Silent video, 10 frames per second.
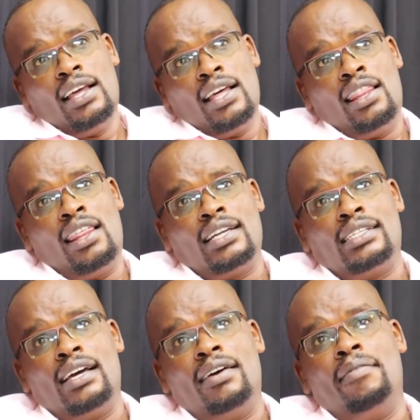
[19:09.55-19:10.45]

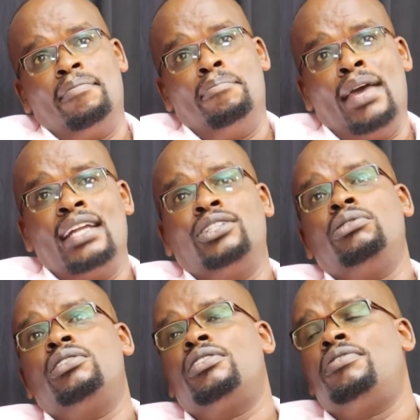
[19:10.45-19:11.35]
that men
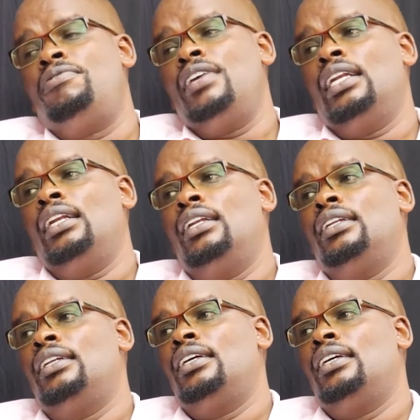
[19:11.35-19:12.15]
should not feel,